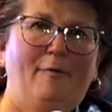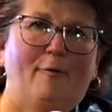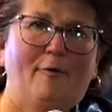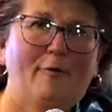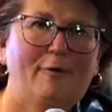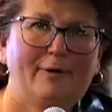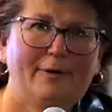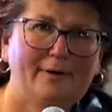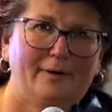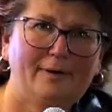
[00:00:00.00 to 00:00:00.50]

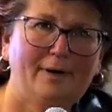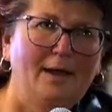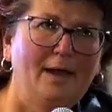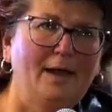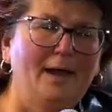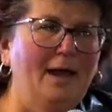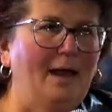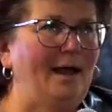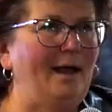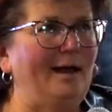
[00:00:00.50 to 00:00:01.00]
or
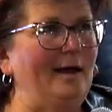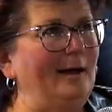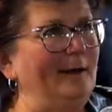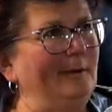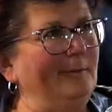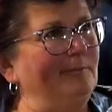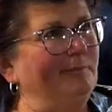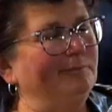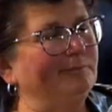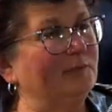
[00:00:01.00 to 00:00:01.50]

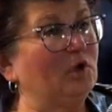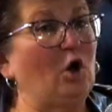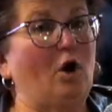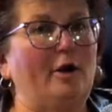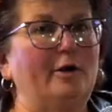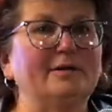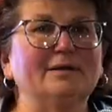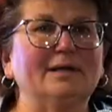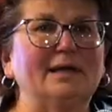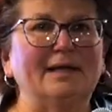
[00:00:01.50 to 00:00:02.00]
um,
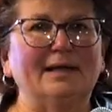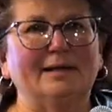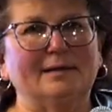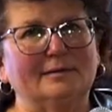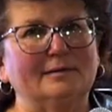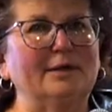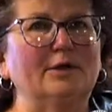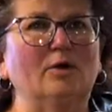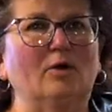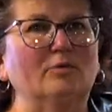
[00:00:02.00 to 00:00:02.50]

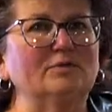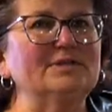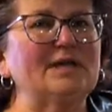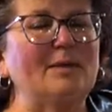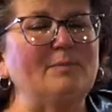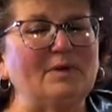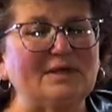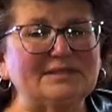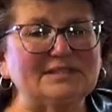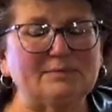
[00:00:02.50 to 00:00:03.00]
gardening, you know,
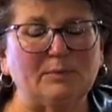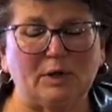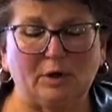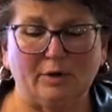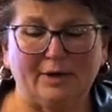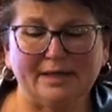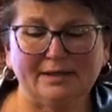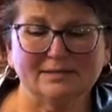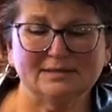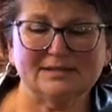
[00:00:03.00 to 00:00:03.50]
type
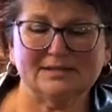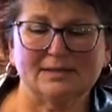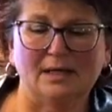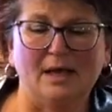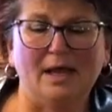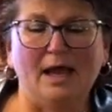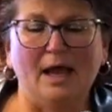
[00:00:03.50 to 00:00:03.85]
experience.